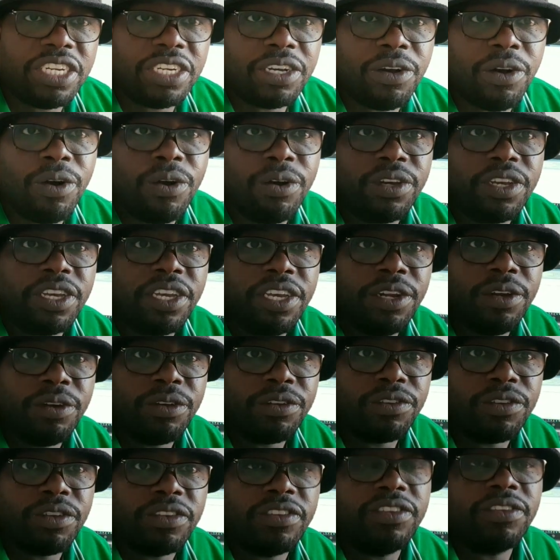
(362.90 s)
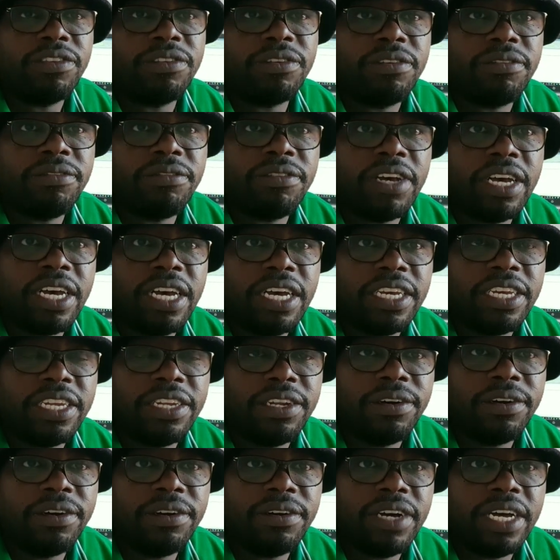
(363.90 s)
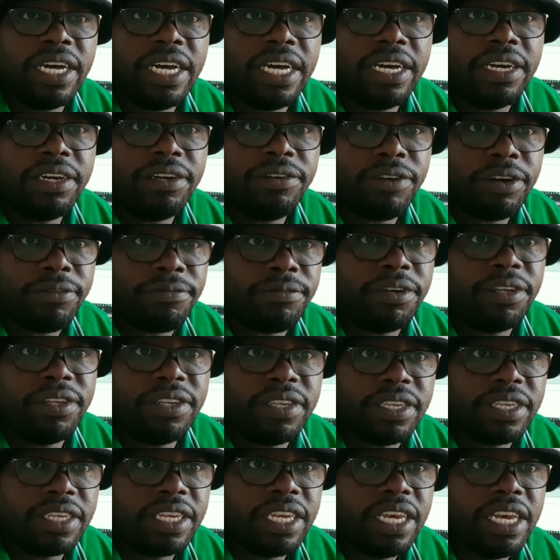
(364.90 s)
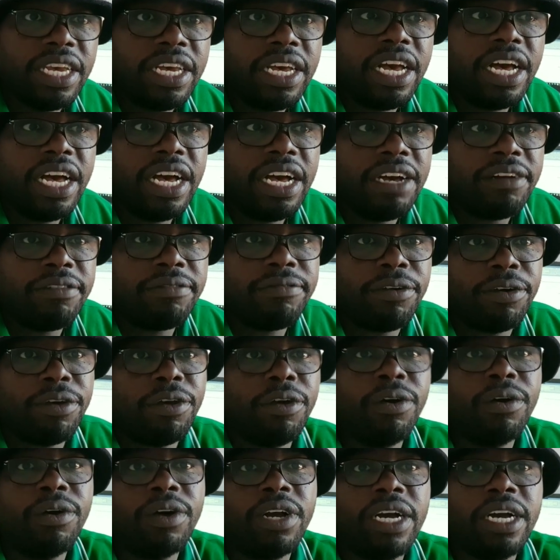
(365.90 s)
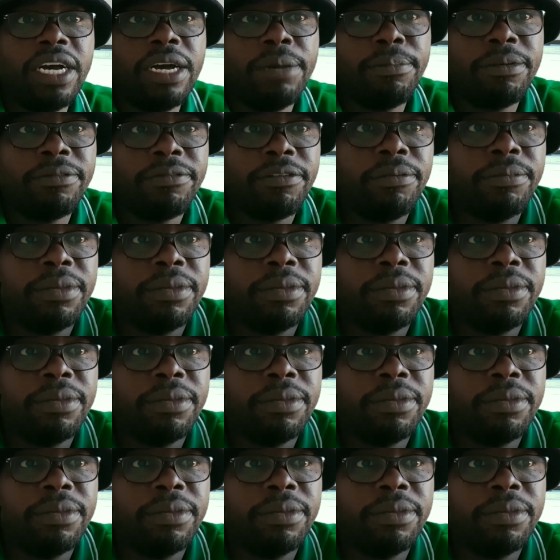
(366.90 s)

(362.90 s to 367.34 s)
critical, you know, sources of, you know, reference for your